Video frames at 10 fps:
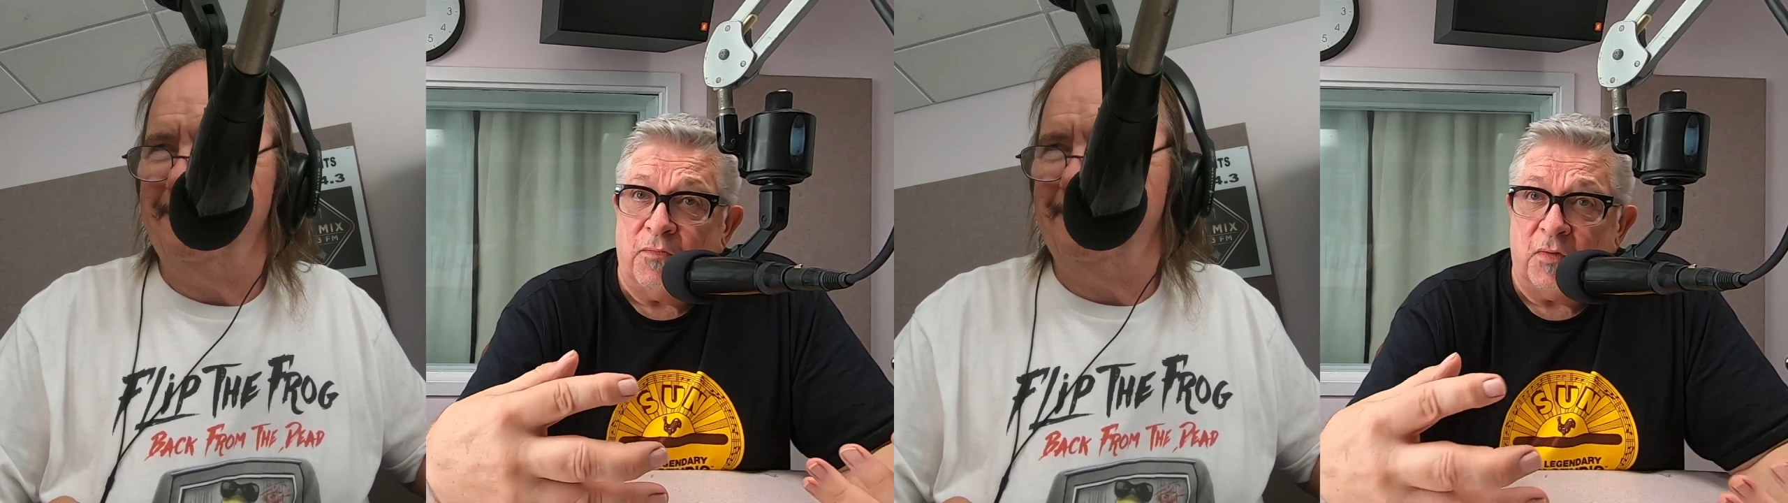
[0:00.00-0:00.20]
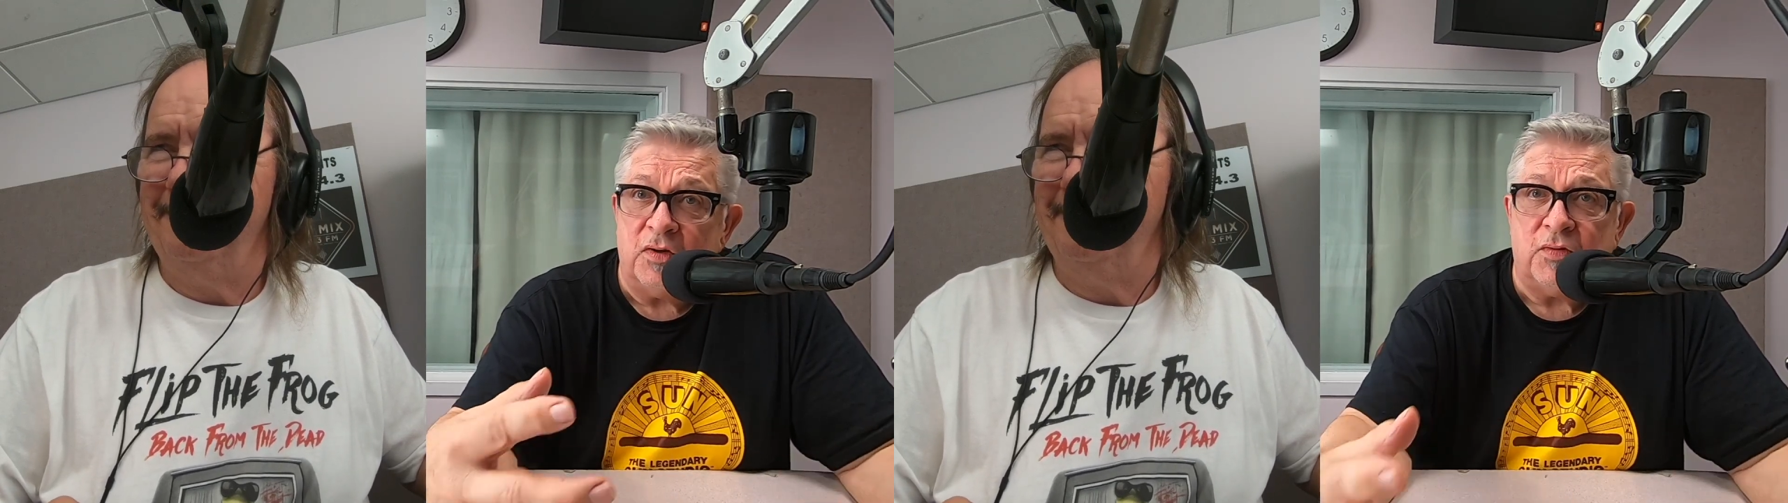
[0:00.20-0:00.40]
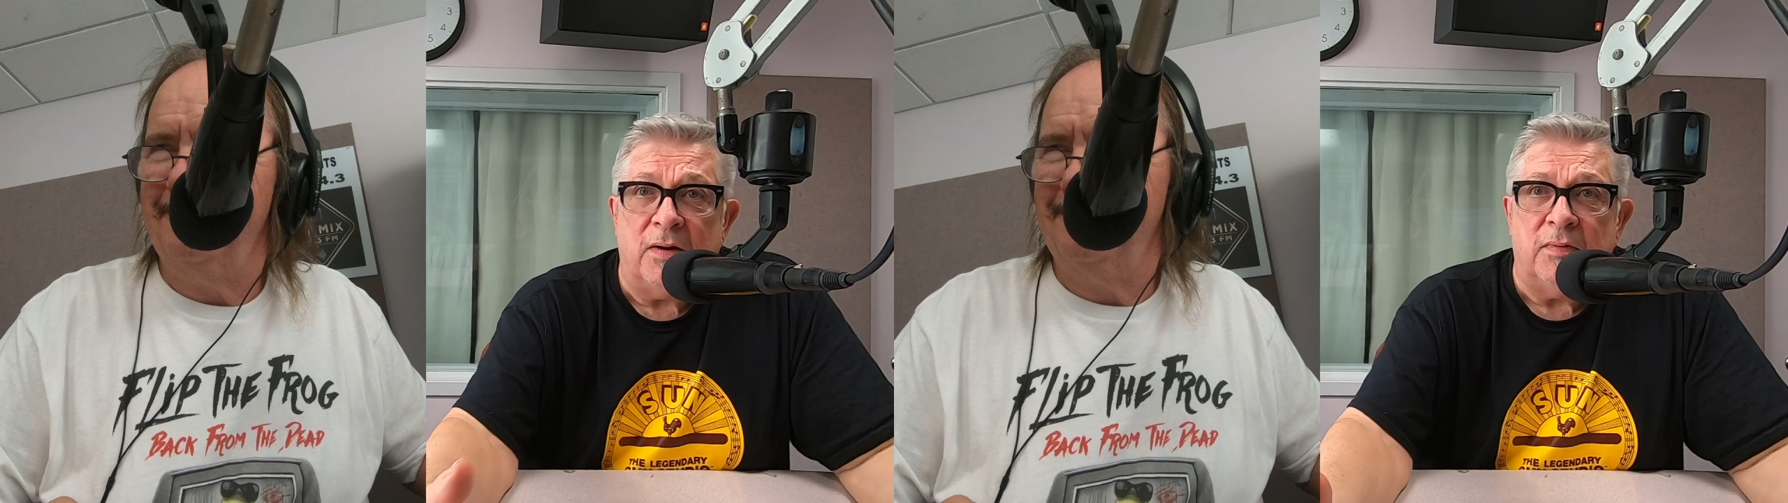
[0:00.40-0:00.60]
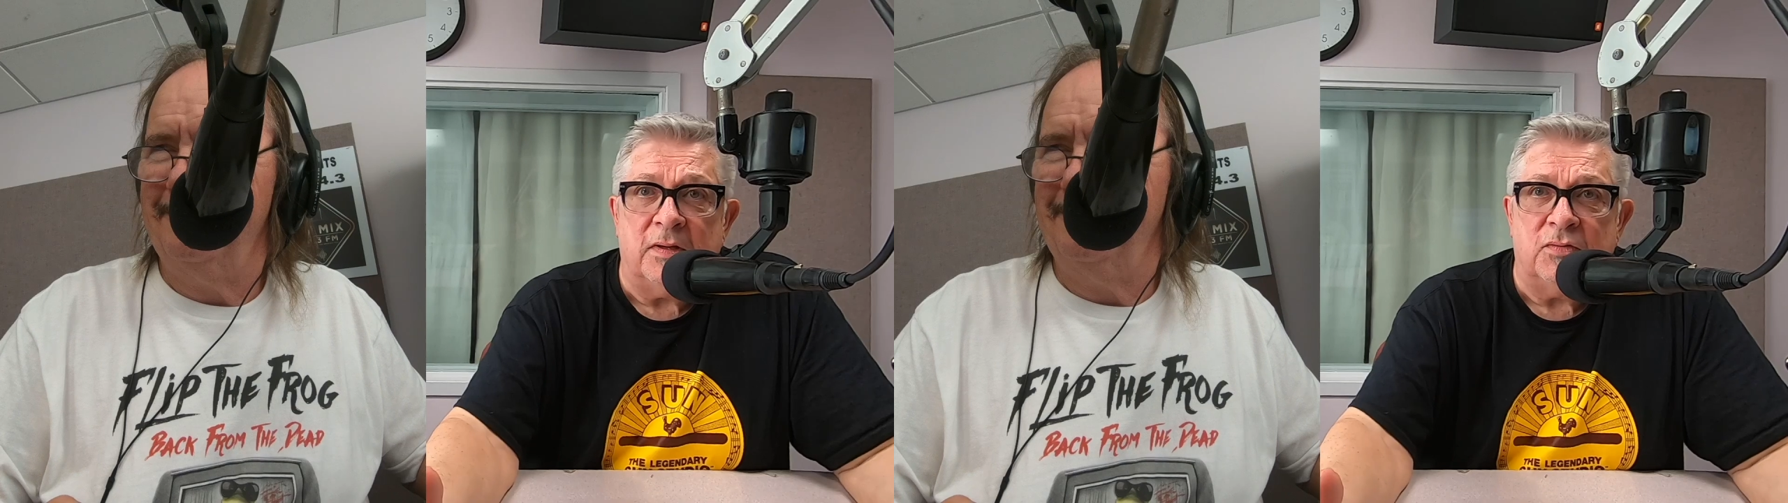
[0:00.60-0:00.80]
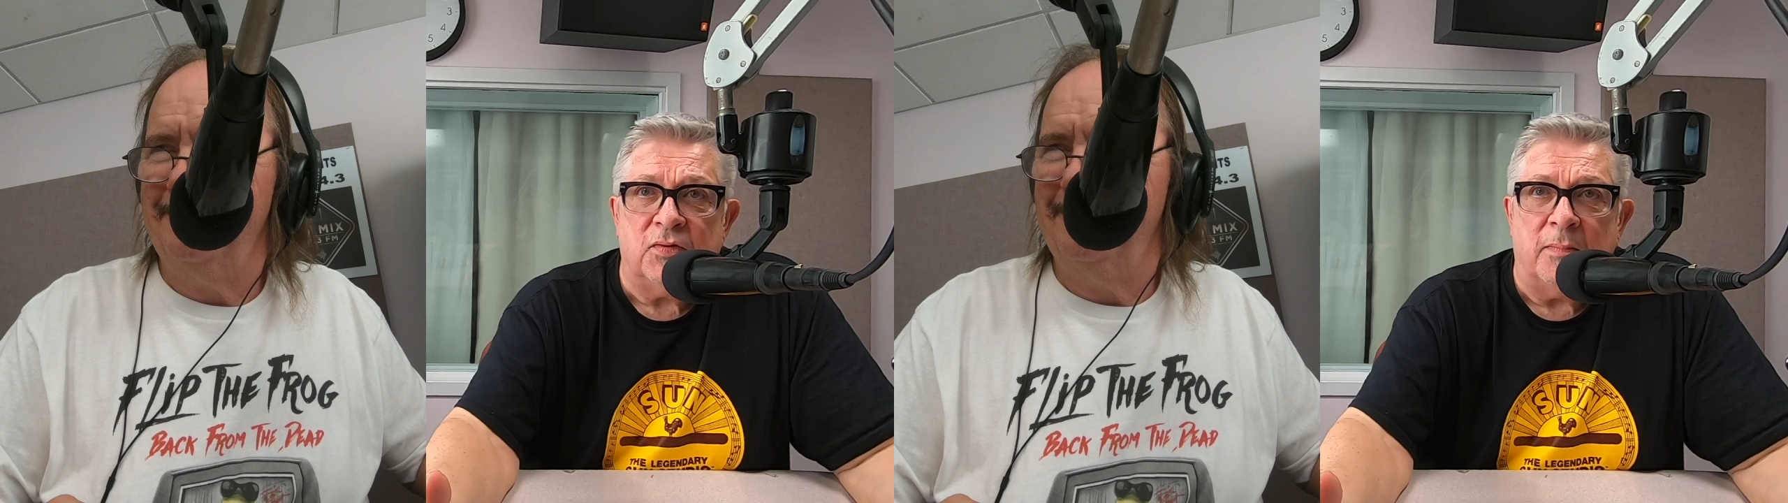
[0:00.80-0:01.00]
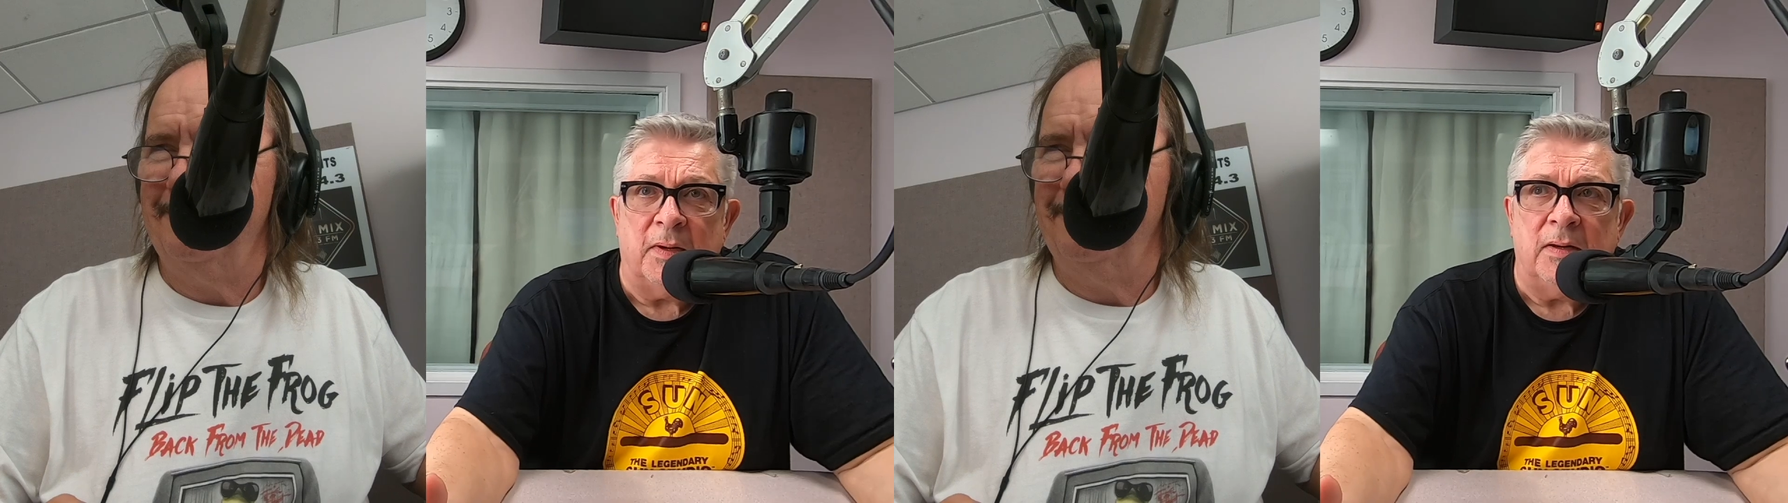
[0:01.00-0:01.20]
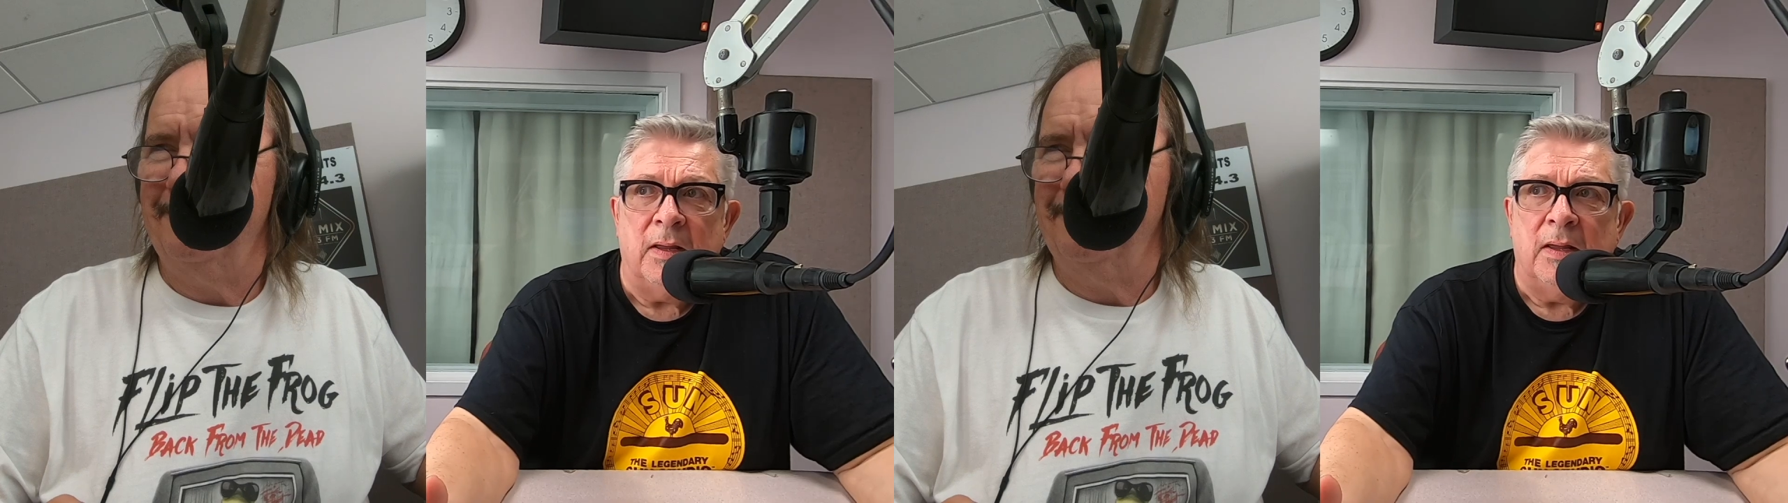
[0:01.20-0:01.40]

frustrated with the trumpet.